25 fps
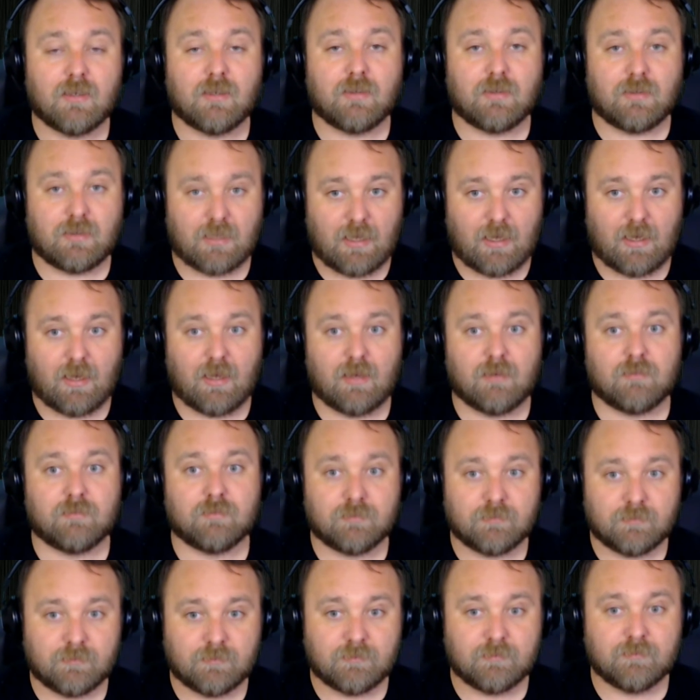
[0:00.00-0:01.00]
Yeah.
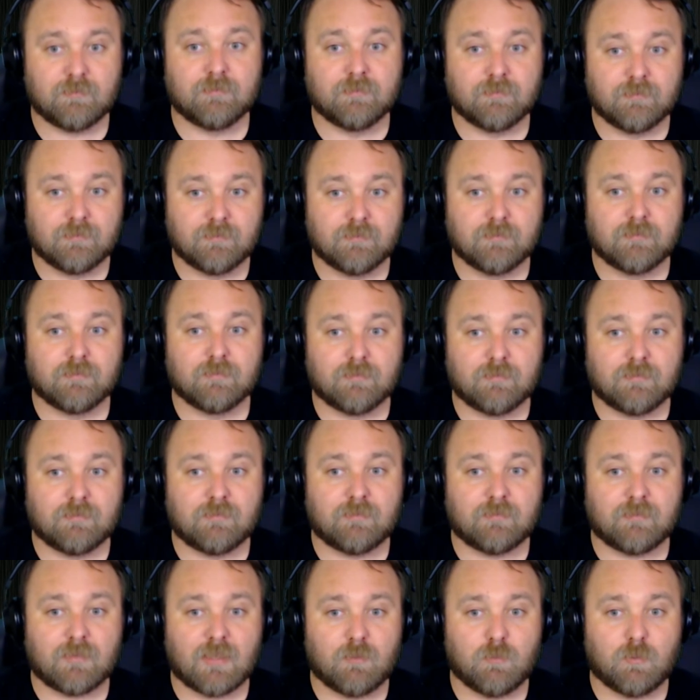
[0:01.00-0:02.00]

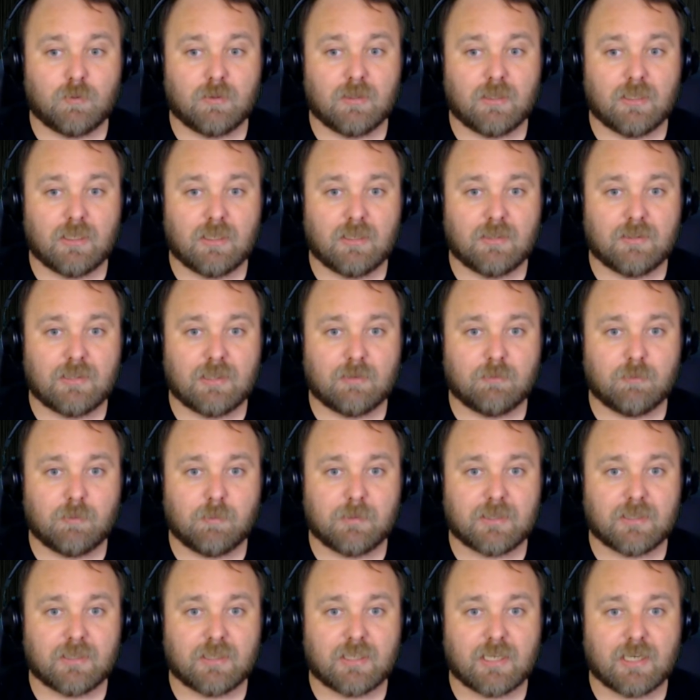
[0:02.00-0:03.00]
And we'll that way we
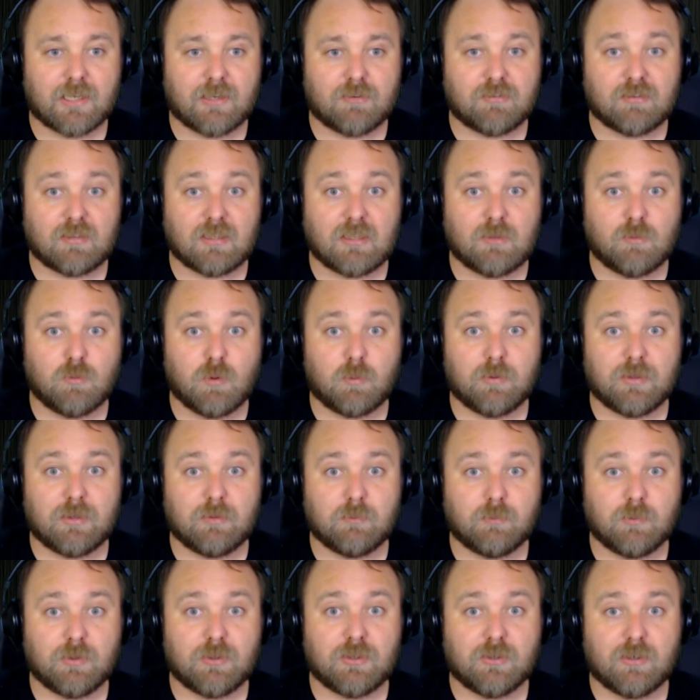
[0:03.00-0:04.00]
can kind of see what we
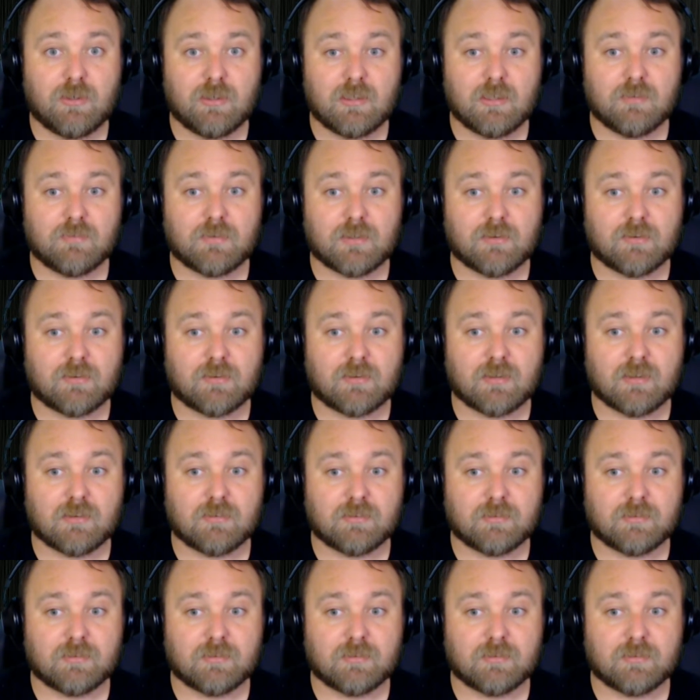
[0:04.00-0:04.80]
thought of it and stuff.